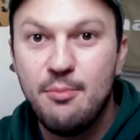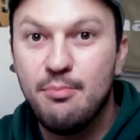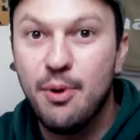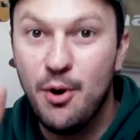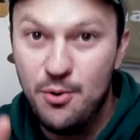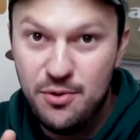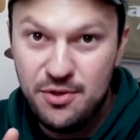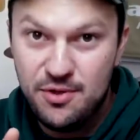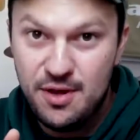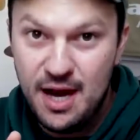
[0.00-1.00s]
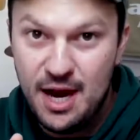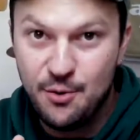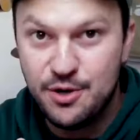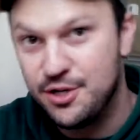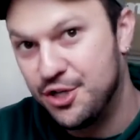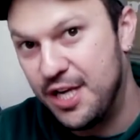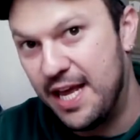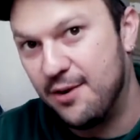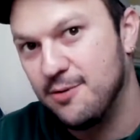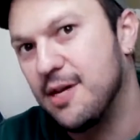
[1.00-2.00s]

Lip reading: both our channels,